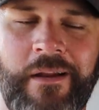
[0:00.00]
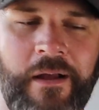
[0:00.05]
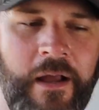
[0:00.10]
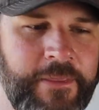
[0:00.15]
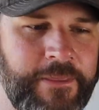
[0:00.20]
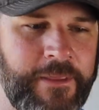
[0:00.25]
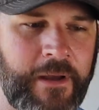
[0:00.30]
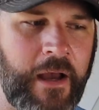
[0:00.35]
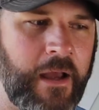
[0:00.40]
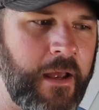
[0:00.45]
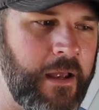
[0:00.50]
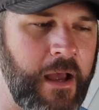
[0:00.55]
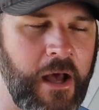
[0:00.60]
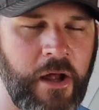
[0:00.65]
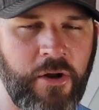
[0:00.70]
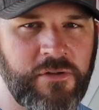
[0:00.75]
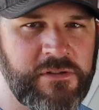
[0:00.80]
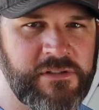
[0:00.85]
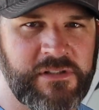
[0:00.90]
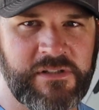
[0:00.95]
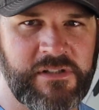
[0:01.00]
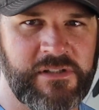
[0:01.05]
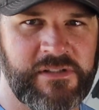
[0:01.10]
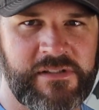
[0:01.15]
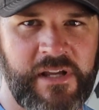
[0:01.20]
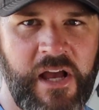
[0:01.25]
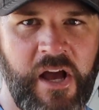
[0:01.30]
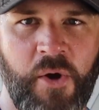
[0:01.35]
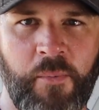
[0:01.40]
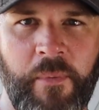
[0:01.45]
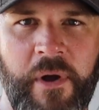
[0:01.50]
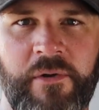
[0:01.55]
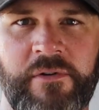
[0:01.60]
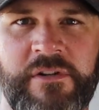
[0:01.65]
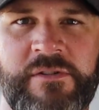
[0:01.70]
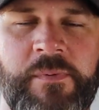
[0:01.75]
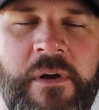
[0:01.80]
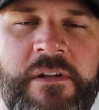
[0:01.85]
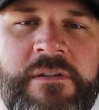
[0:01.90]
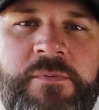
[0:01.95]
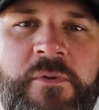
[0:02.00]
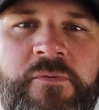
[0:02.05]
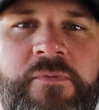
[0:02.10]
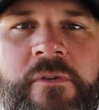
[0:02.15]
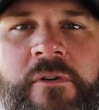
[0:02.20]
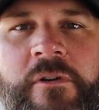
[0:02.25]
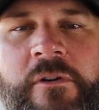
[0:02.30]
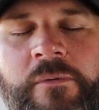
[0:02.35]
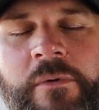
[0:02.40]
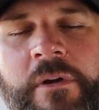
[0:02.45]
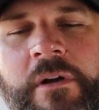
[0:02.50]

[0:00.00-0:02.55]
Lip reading: I thought, how am I responsible for it?